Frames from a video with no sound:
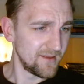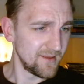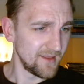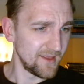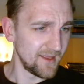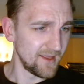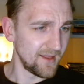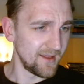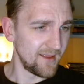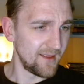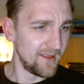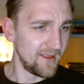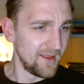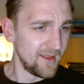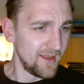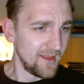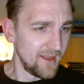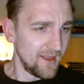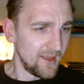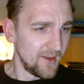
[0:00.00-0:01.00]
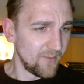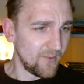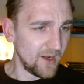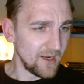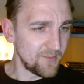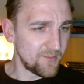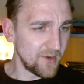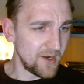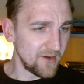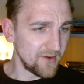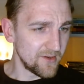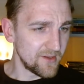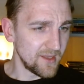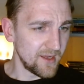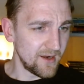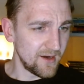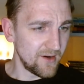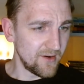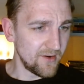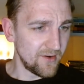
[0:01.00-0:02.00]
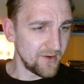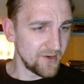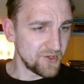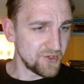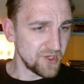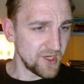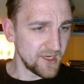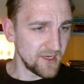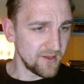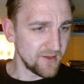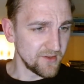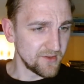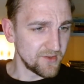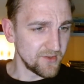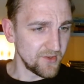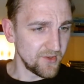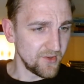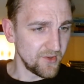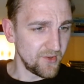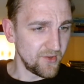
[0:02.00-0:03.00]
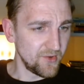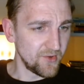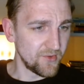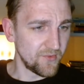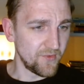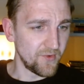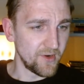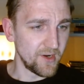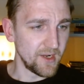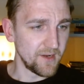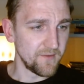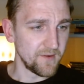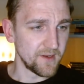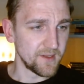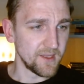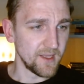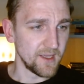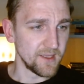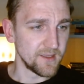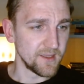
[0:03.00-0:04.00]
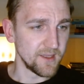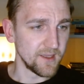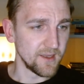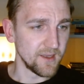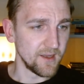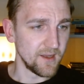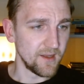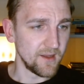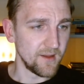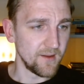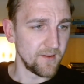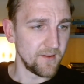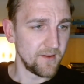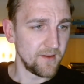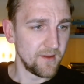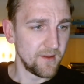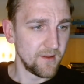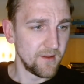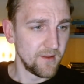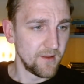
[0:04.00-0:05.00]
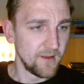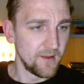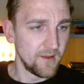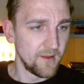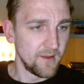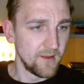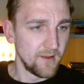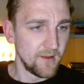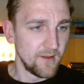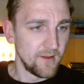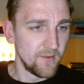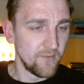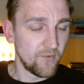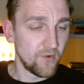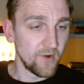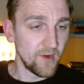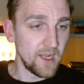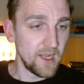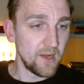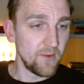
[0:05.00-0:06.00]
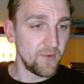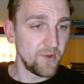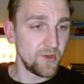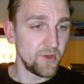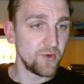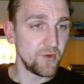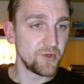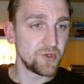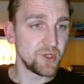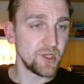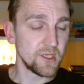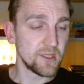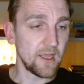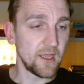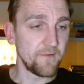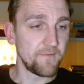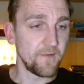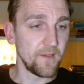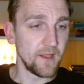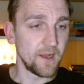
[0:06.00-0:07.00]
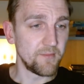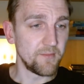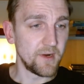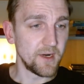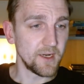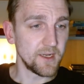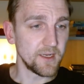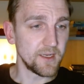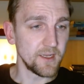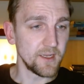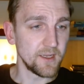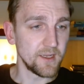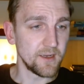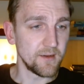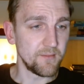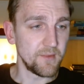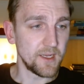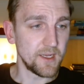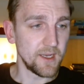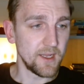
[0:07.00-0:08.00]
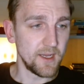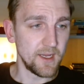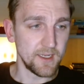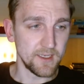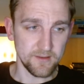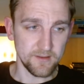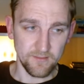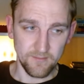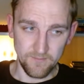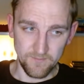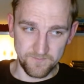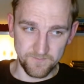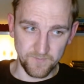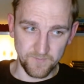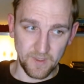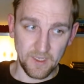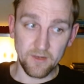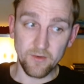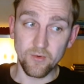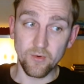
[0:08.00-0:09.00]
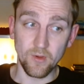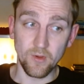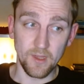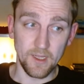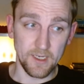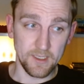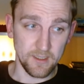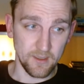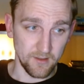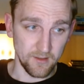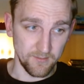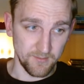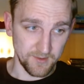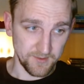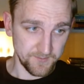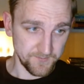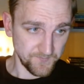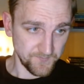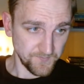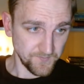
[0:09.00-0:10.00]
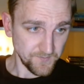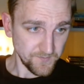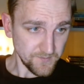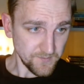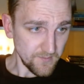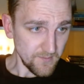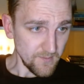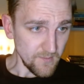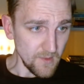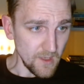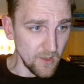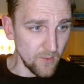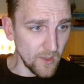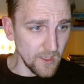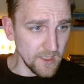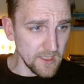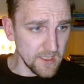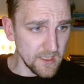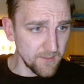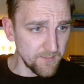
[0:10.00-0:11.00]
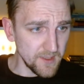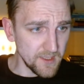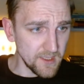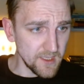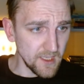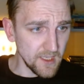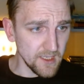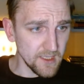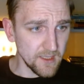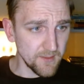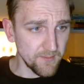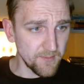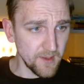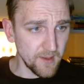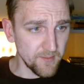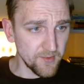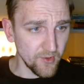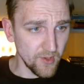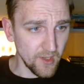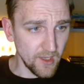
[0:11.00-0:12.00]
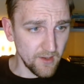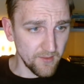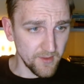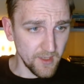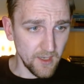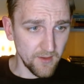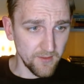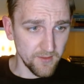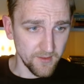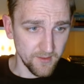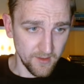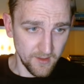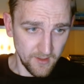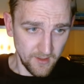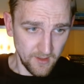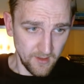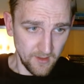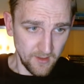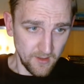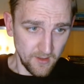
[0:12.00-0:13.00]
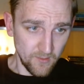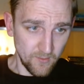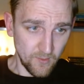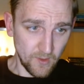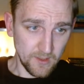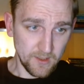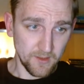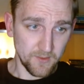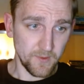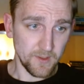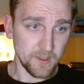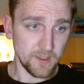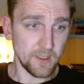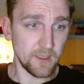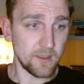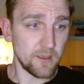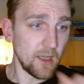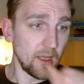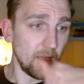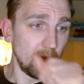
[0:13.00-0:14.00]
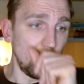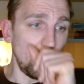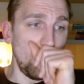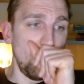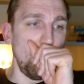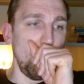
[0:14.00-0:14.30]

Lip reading: yeah, what products or channels do you use for advertising? For now, we use just affiliate marketing and Meta ads and Google ads a little bit. What CPC and CPMs you have now, and what it was itself?